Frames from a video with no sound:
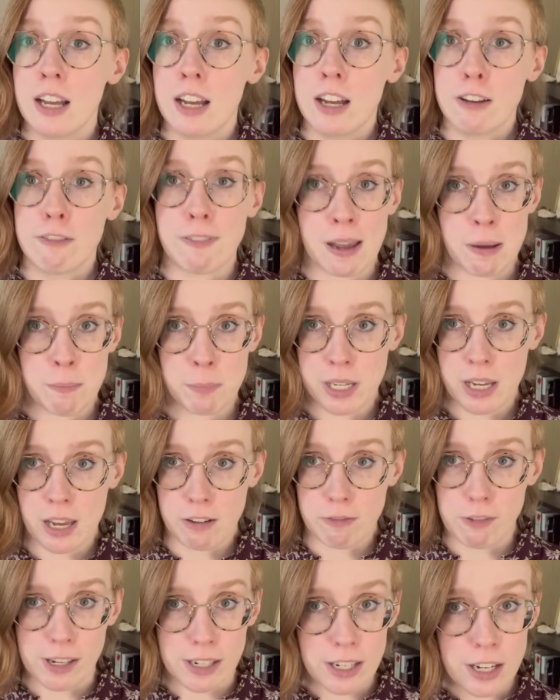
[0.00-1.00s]
family
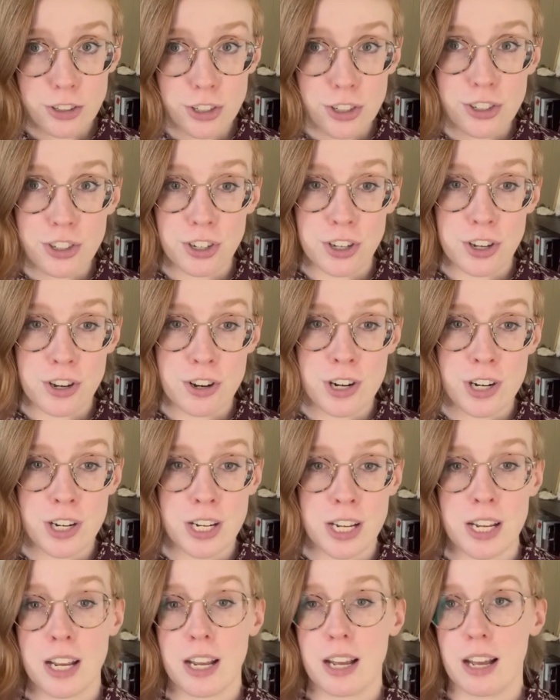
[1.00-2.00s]
and financial
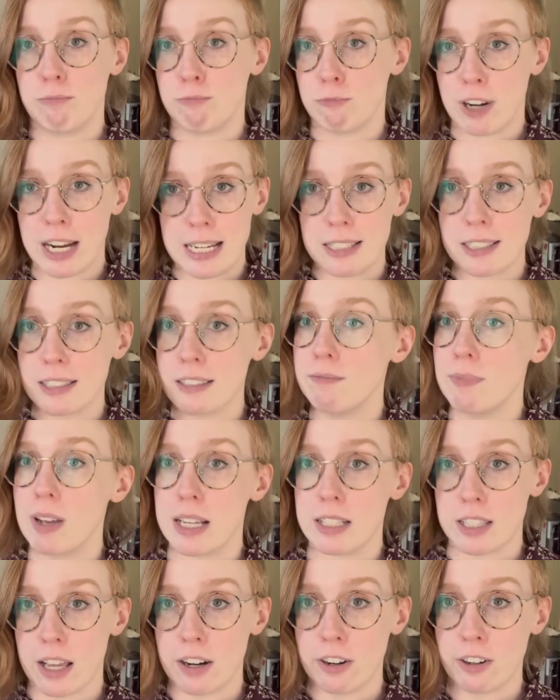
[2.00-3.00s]
security, race,
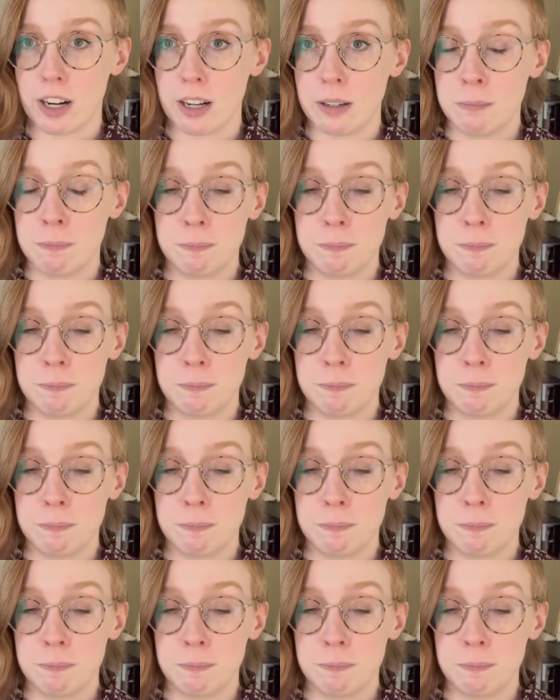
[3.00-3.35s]
etc.